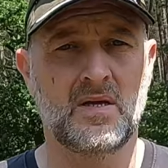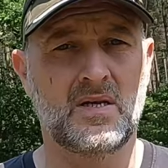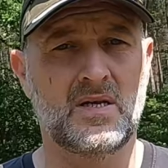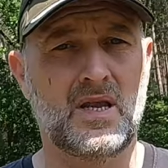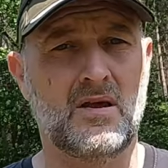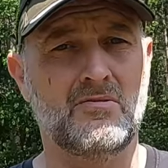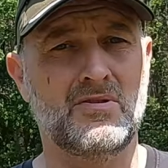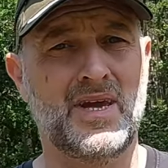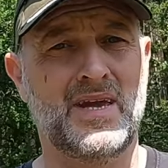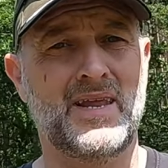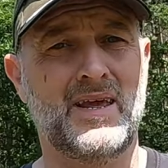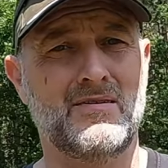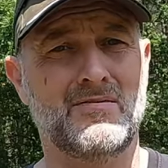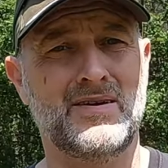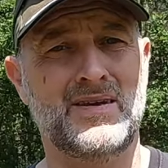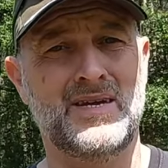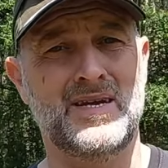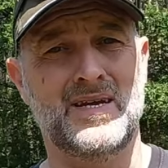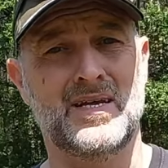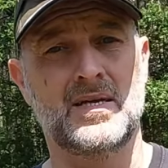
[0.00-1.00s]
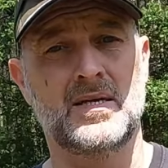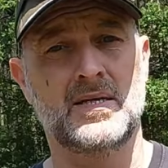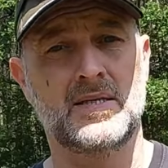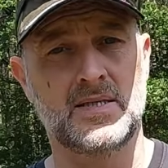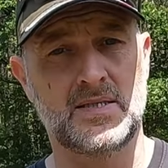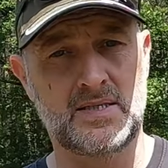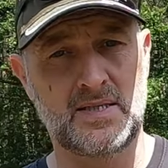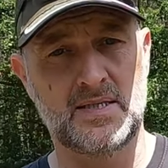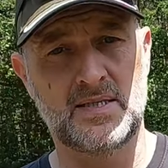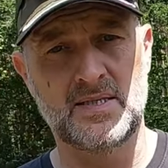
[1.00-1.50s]
Now, Get Out Gear
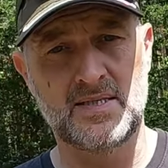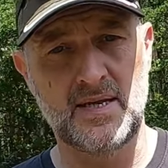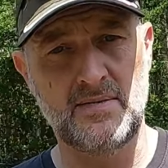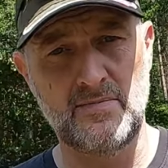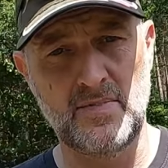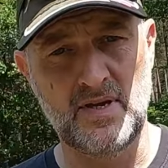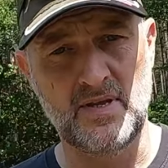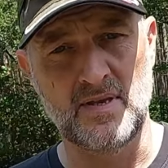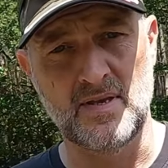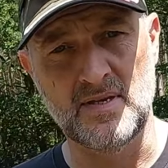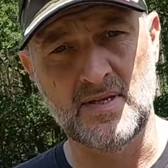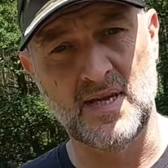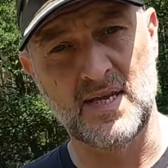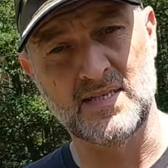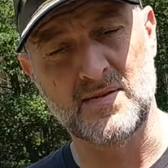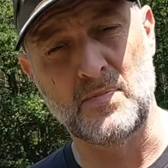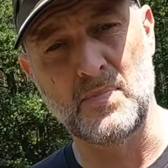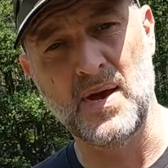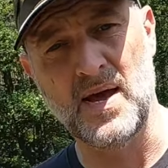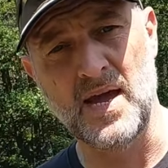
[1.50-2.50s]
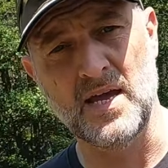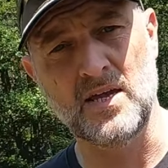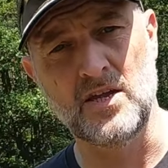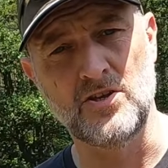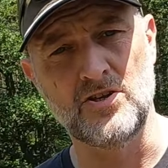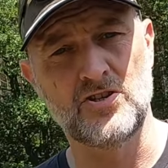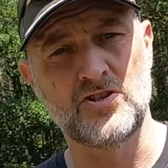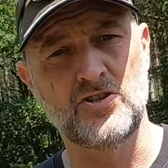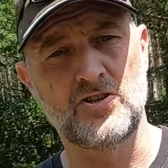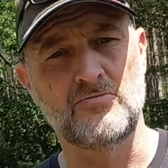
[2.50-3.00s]
did send me this as a
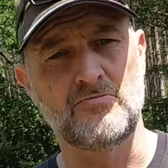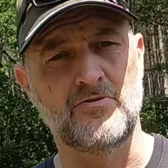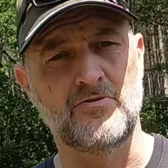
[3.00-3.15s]
package to